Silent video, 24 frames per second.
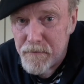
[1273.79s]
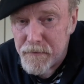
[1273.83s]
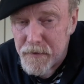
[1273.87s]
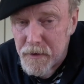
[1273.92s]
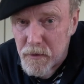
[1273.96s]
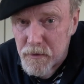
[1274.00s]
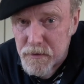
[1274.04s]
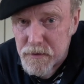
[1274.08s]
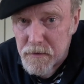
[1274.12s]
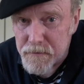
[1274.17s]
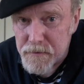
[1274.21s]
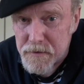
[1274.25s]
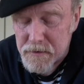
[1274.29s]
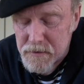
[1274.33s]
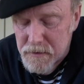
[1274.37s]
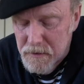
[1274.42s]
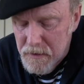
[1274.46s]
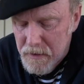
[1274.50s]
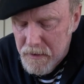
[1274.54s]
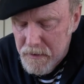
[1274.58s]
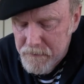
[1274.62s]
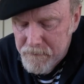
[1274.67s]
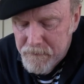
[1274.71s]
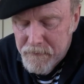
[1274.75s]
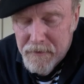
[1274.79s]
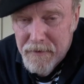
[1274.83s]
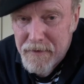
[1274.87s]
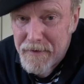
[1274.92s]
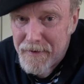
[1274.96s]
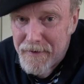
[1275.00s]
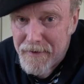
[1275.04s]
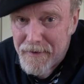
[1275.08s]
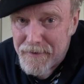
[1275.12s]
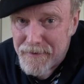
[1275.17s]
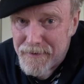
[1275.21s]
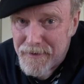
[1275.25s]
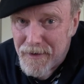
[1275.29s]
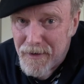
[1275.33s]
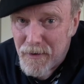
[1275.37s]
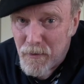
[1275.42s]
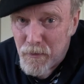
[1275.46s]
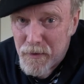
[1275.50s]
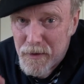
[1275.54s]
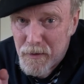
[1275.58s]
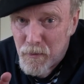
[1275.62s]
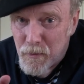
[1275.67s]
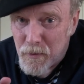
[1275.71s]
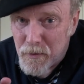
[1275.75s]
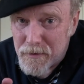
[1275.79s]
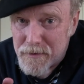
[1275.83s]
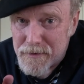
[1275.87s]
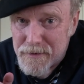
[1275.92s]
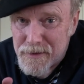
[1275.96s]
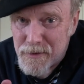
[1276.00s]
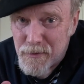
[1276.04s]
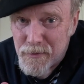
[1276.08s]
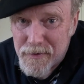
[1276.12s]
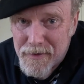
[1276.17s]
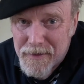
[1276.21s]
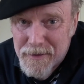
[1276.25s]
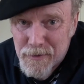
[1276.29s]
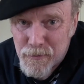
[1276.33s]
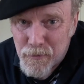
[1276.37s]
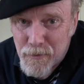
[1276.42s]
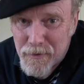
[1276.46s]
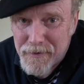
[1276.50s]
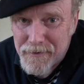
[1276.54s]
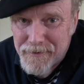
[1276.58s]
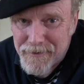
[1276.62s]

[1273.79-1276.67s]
That always helps us a lot. And we will see you in the next one.